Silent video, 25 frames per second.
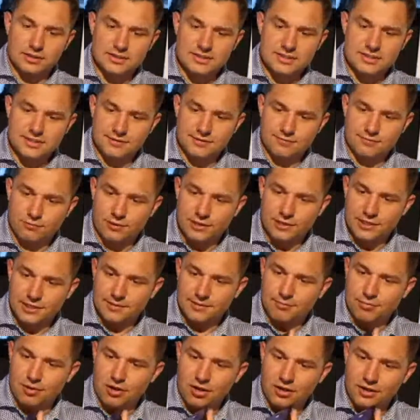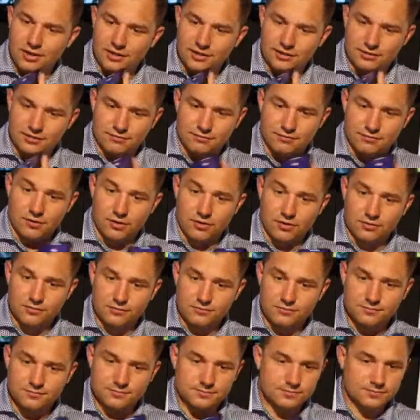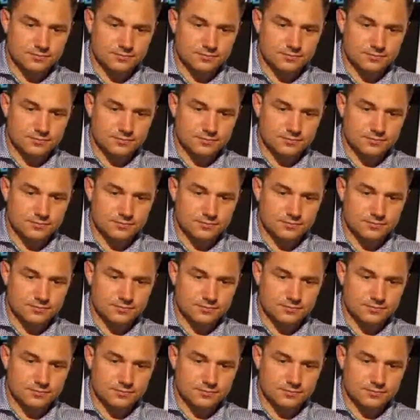Let's see if we can get Polly on the phone.